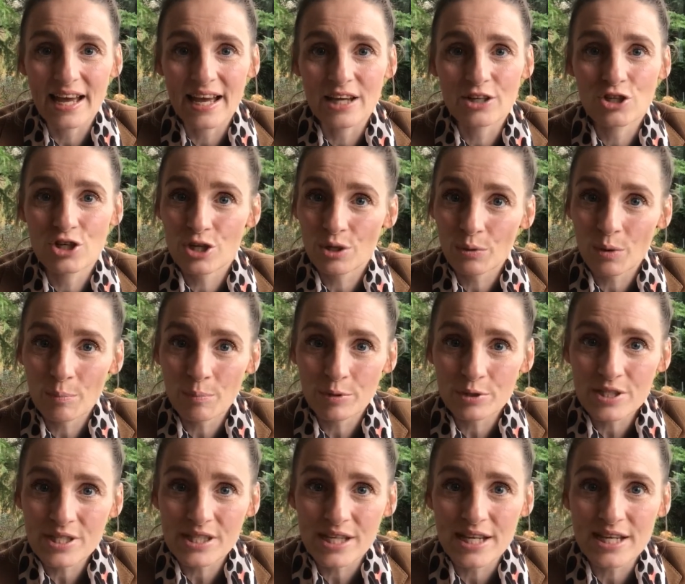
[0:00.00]
tour
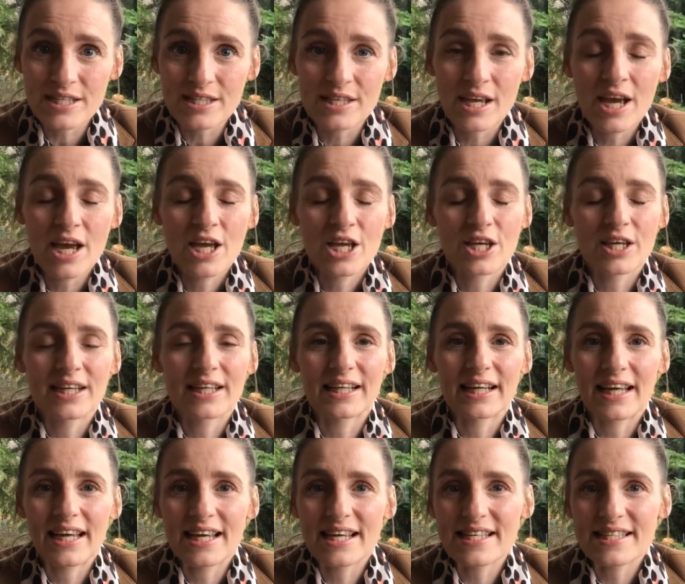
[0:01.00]
buses. You can
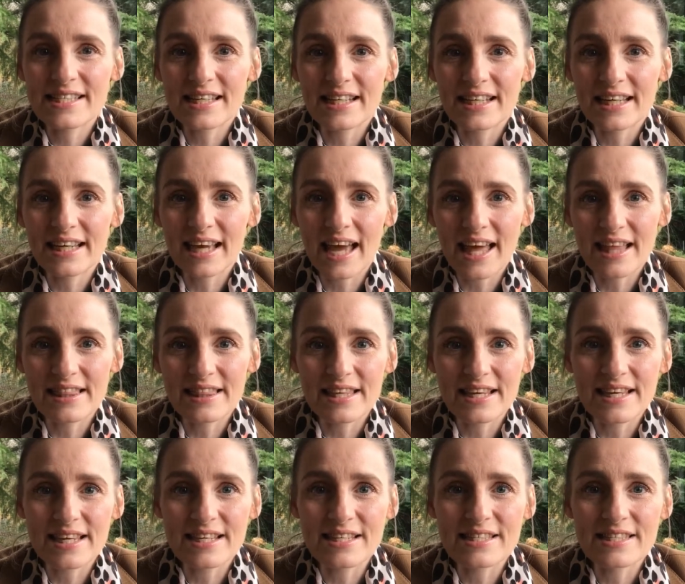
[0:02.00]
easily get
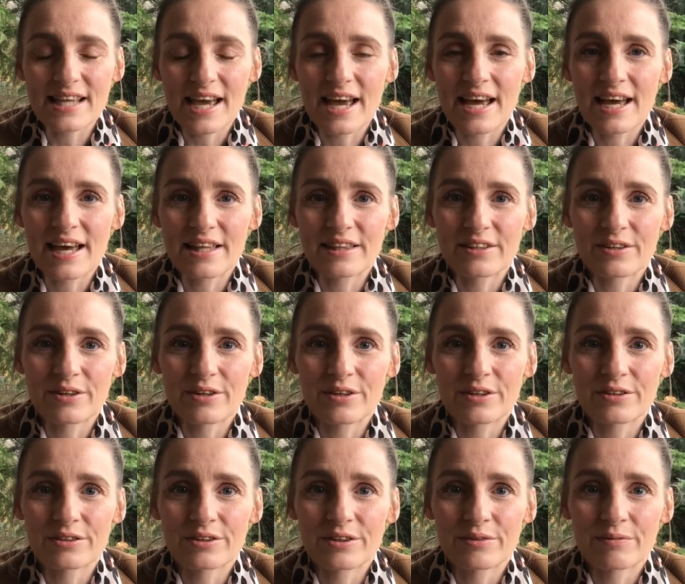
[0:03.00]
these
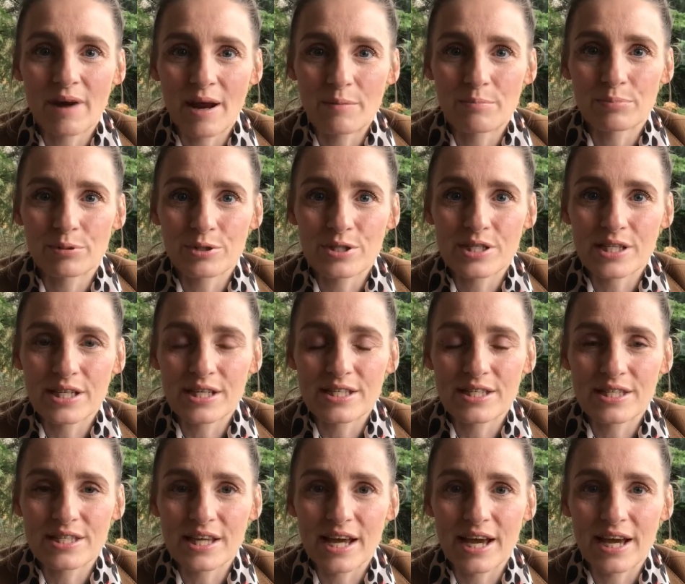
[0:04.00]
the red
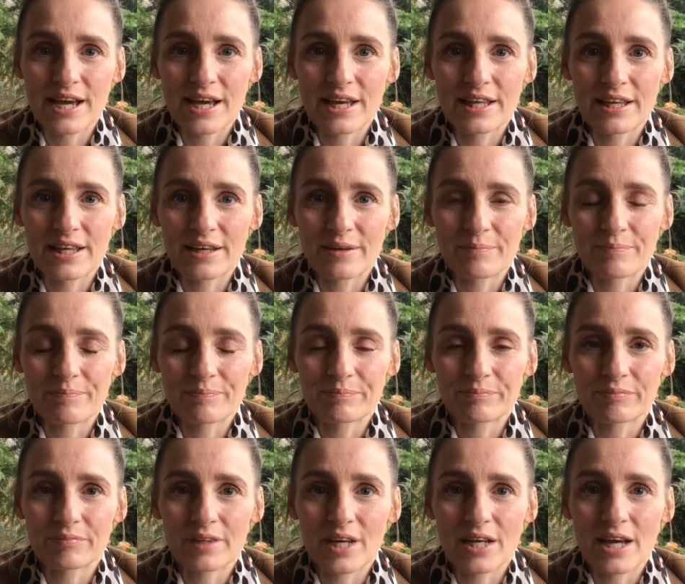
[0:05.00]
buses
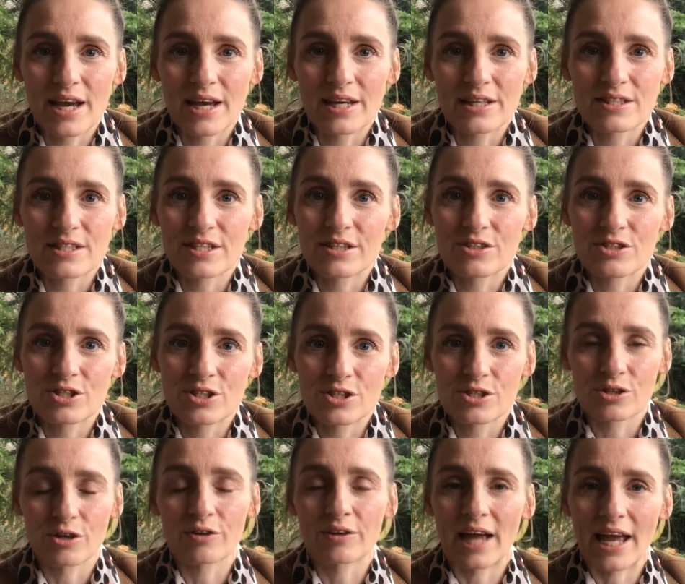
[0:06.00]
to
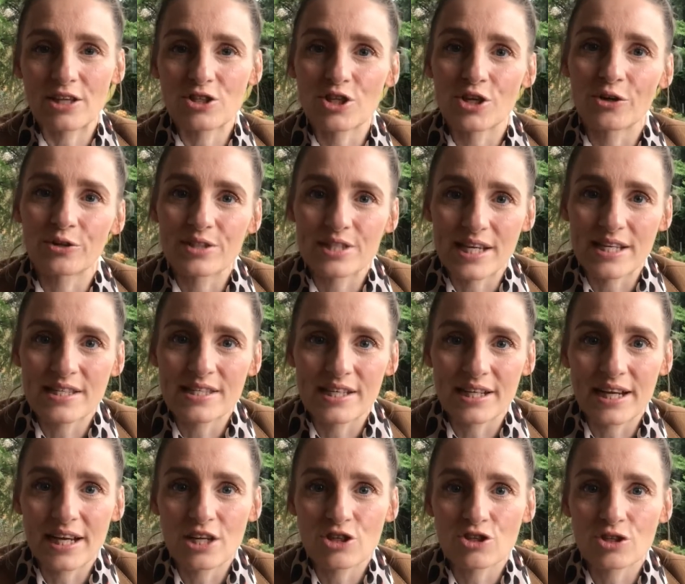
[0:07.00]
sort of get to your
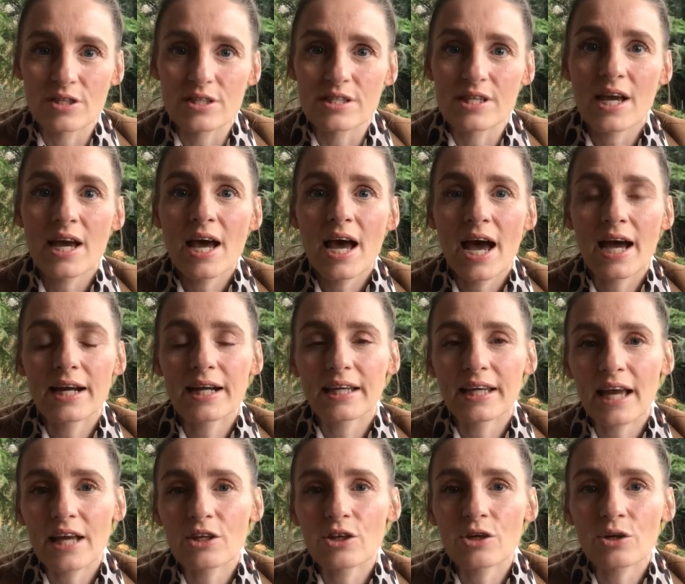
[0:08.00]
destinations. And
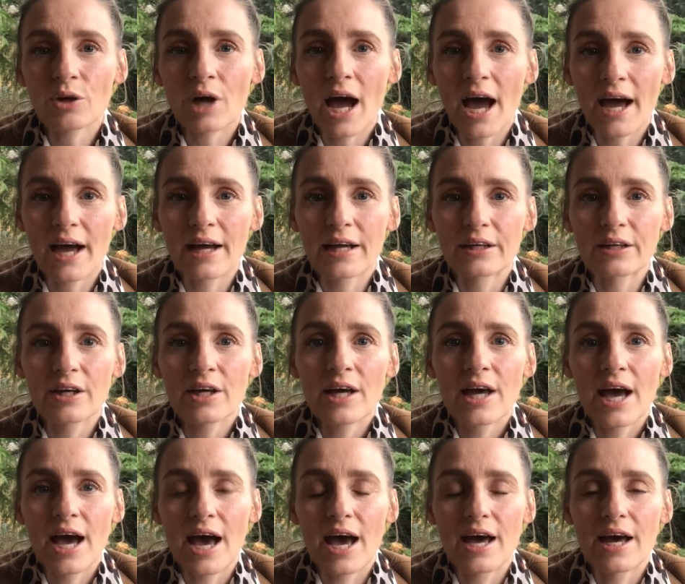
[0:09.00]
again, you can
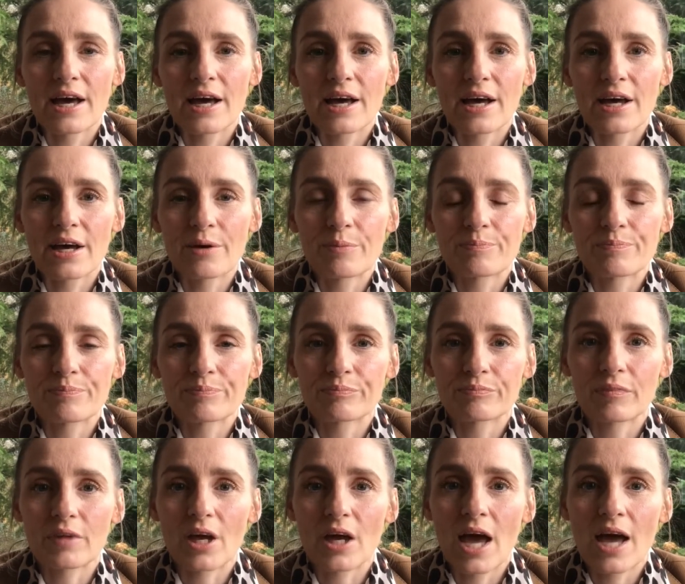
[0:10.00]

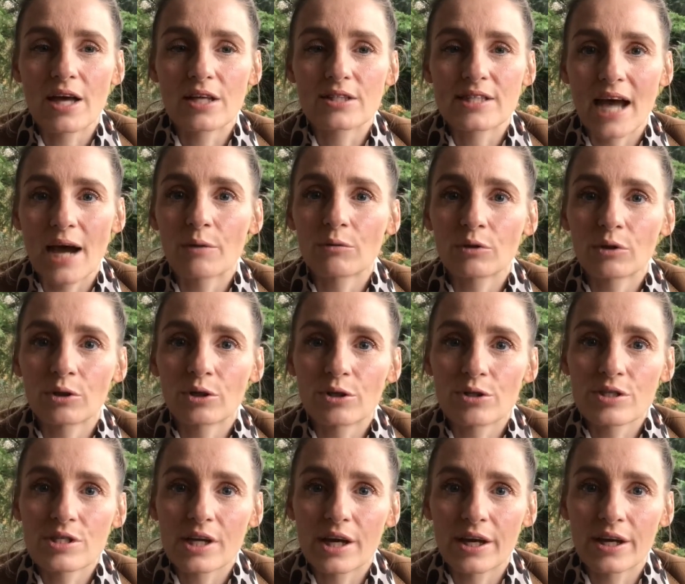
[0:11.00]

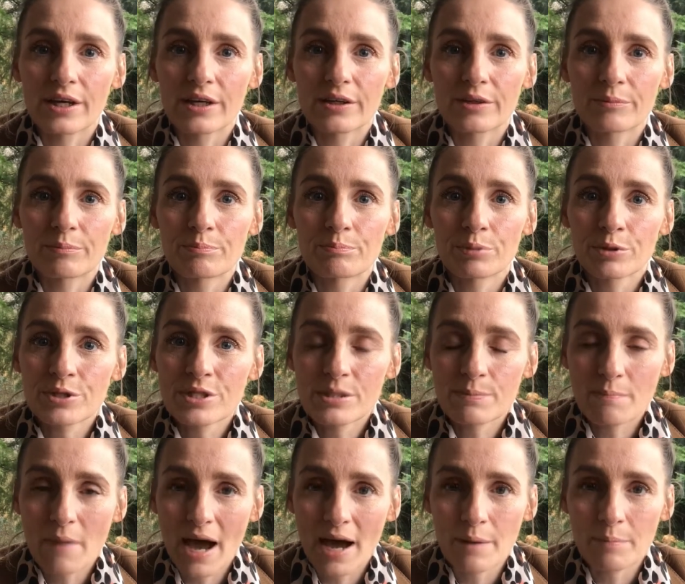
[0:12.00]
download a bus
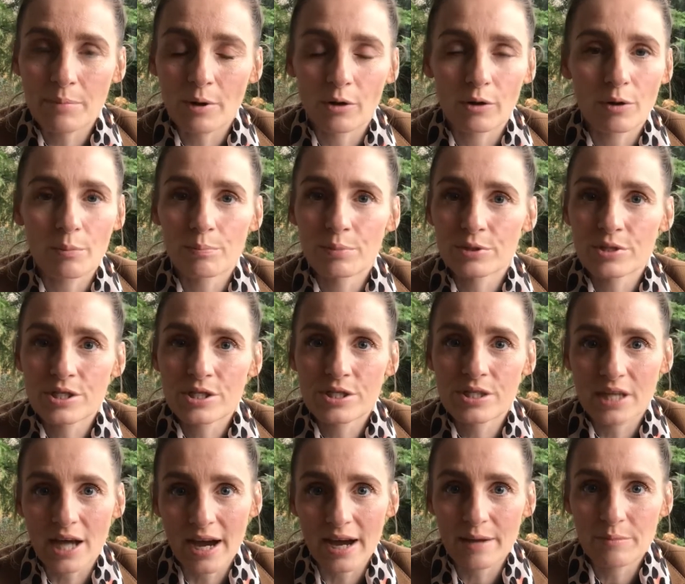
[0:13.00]
map or a bus
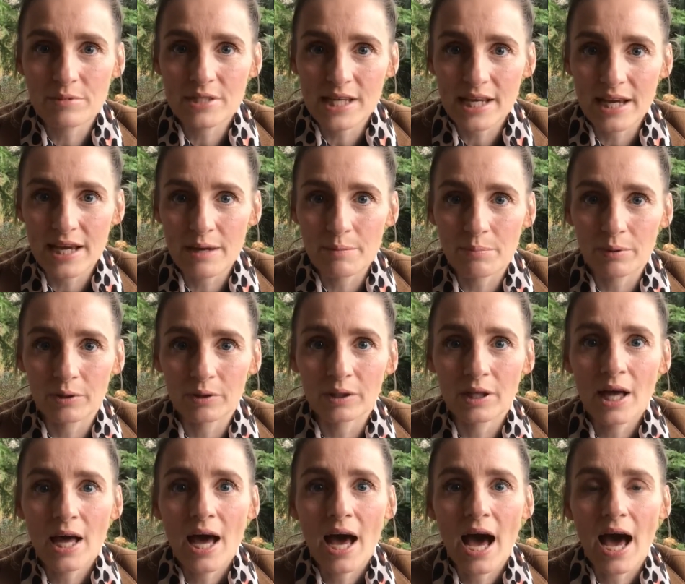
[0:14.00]
timetable,
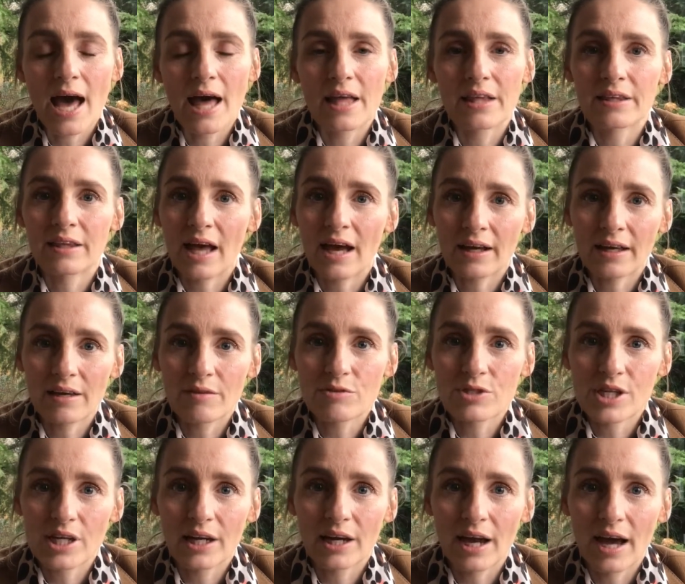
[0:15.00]
and that
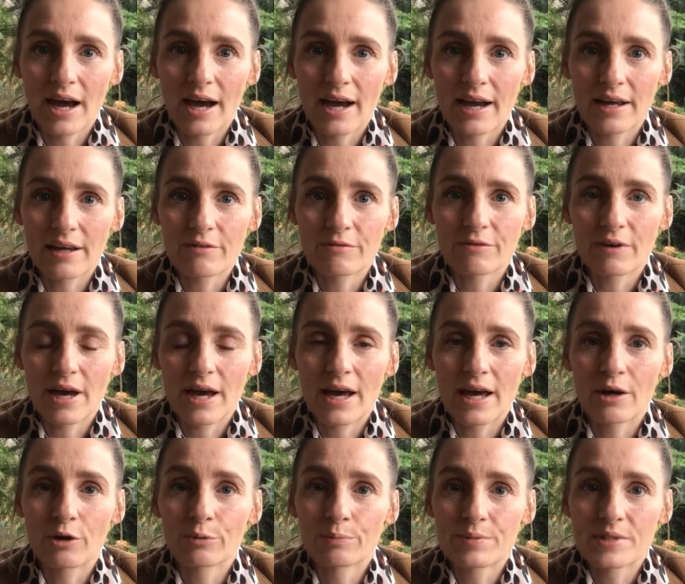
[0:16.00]
gives you live
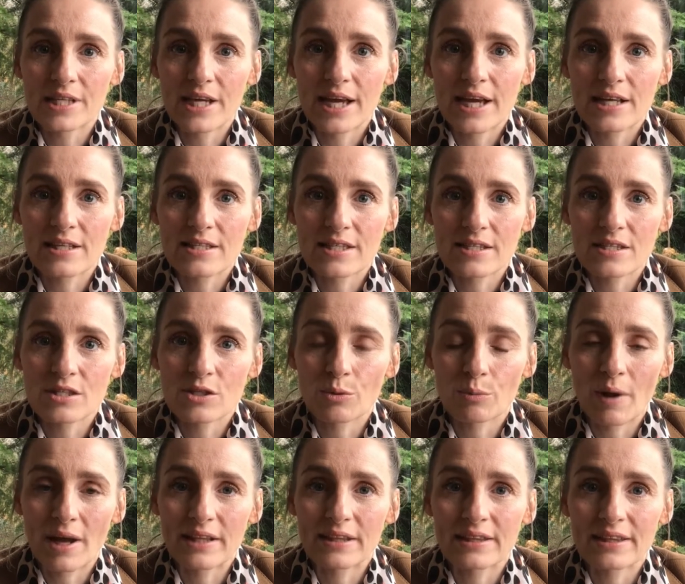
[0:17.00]
updates as to
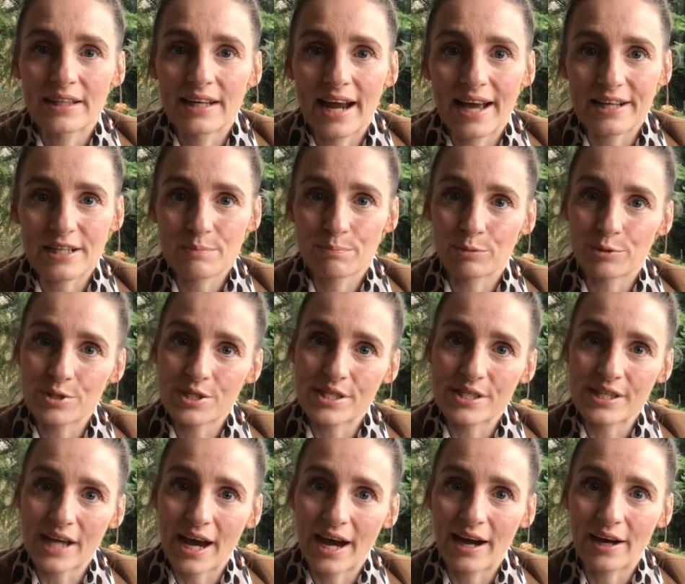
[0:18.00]
when the next
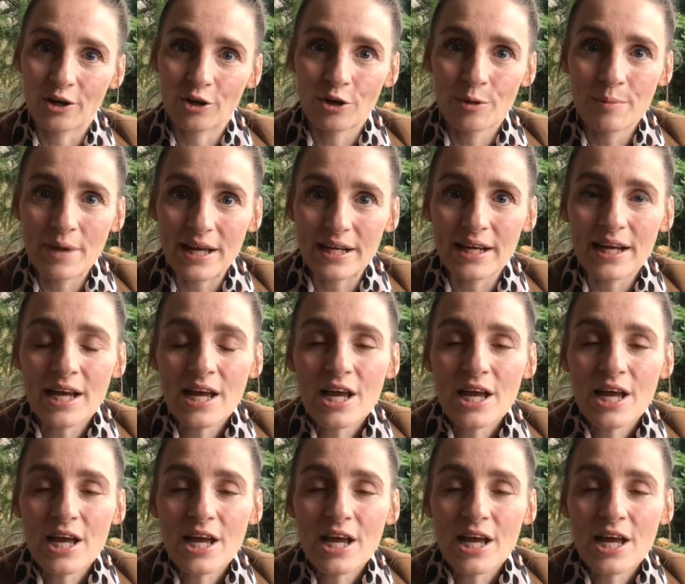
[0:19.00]
buses are coming.